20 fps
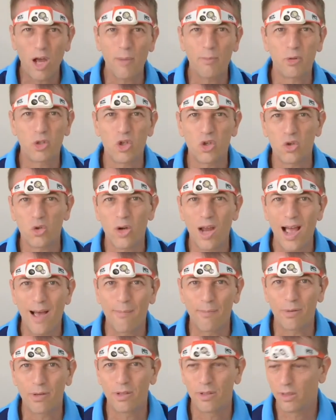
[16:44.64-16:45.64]

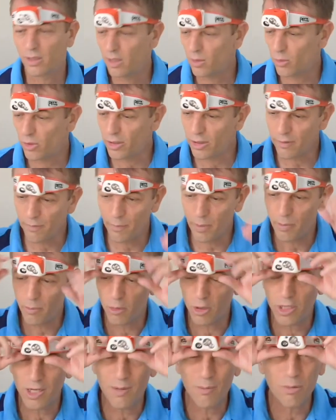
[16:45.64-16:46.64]
strap. I wonder if
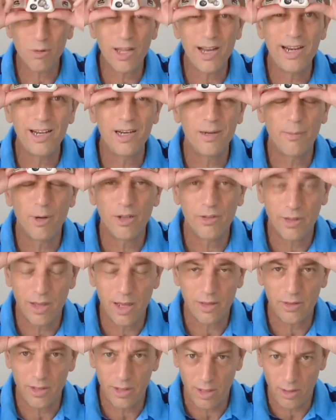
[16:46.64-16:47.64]
people are complaining about
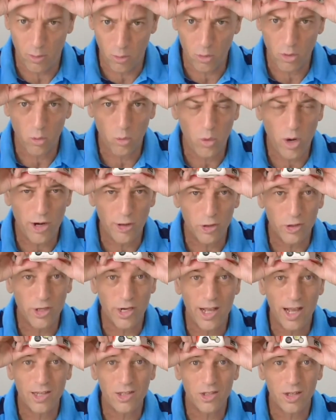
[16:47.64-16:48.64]
that. The runners
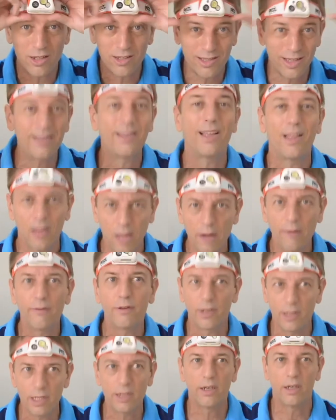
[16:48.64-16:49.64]
that I saw said they
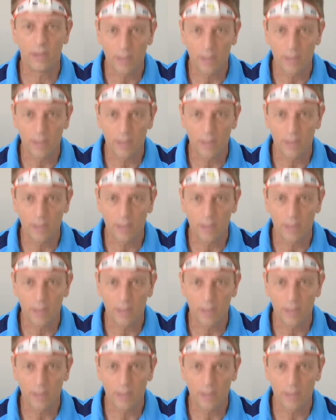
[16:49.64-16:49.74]
loved it.